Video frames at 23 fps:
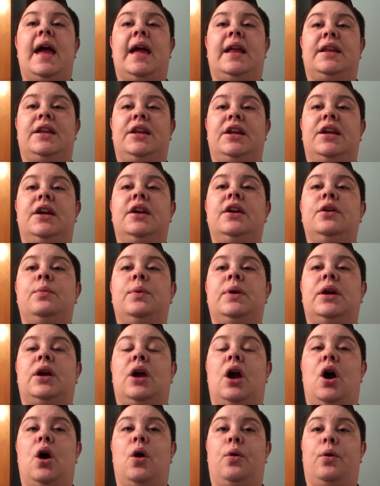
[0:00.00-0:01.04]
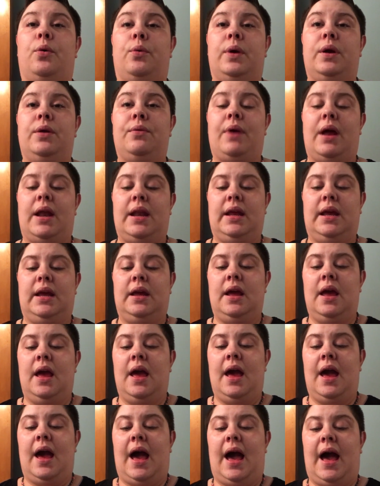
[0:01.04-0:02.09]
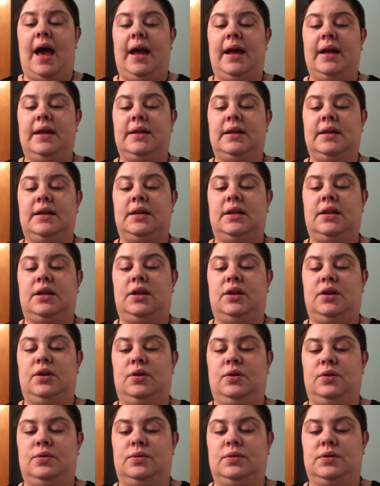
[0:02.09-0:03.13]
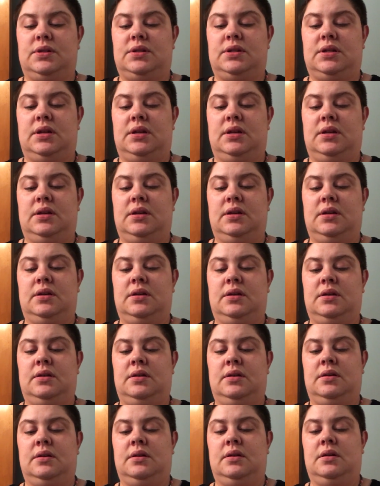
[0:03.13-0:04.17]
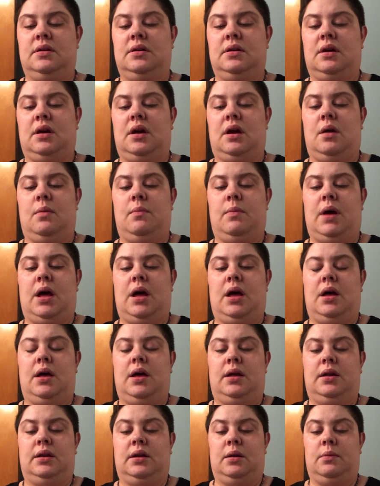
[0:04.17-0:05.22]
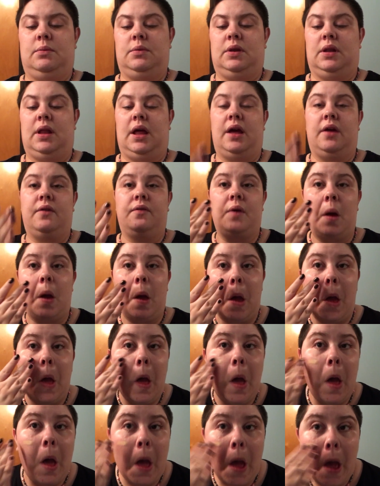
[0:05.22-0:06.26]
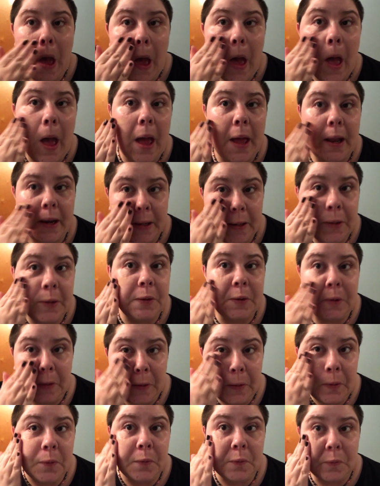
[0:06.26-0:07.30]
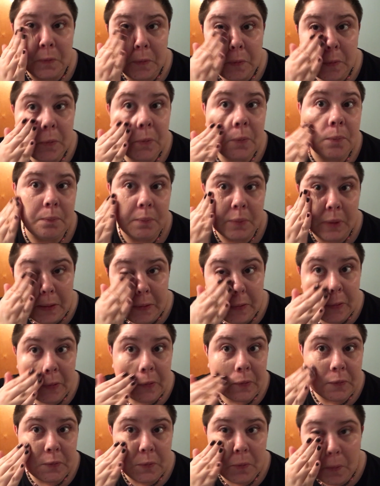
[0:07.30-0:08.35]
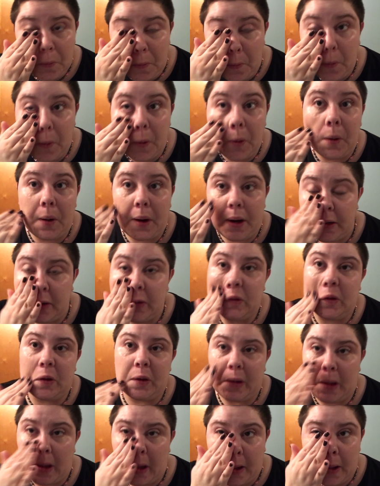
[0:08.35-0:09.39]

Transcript: And here we go. Are we ready? I didn't use, come on, come to life. I didn't use blenders or anything.